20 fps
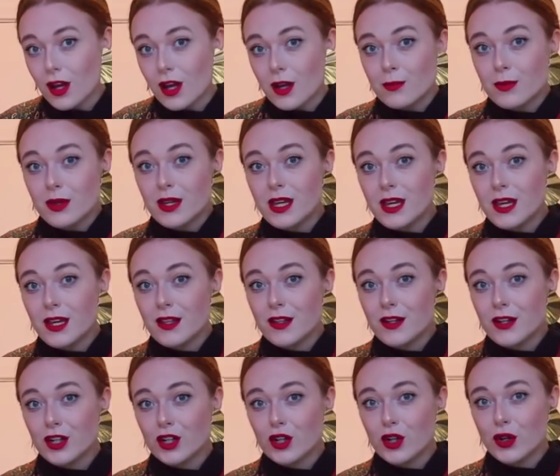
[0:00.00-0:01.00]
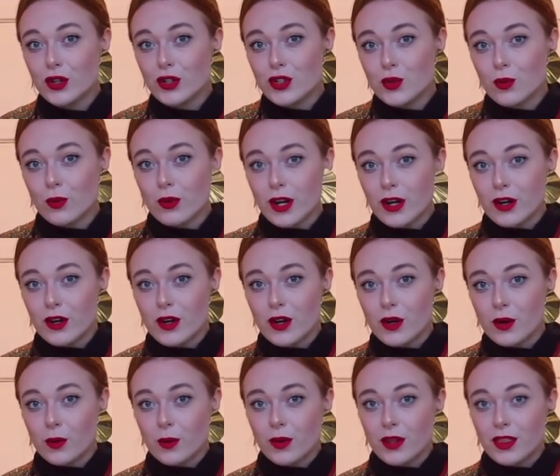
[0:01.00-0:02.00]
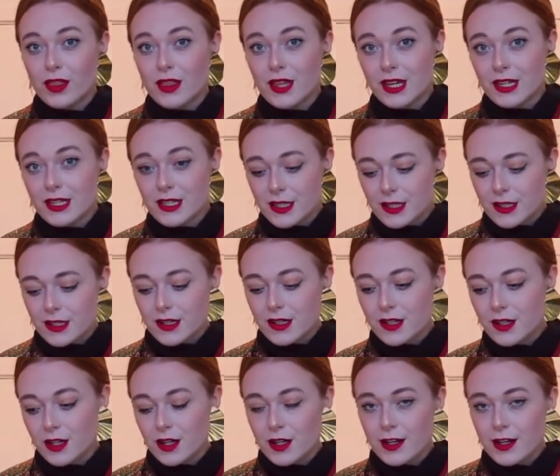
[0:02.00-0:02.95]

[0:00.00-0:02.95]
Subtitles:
I'm either going to wear her with this